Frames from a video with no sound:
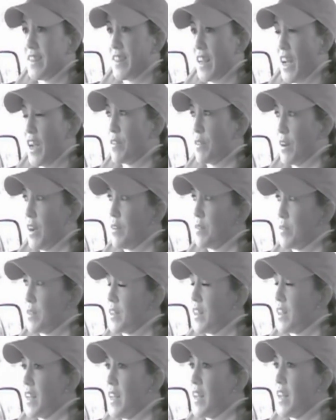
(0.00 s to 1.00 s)
tell
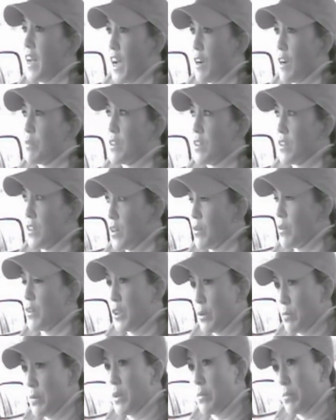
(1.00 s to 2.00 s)
you. I was
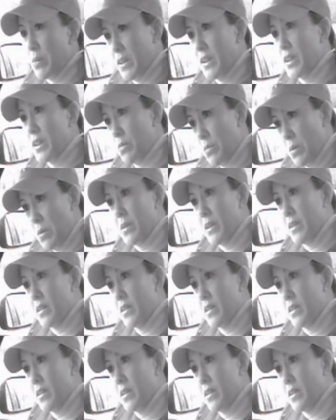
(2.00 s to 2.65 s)
going to be a policewoman.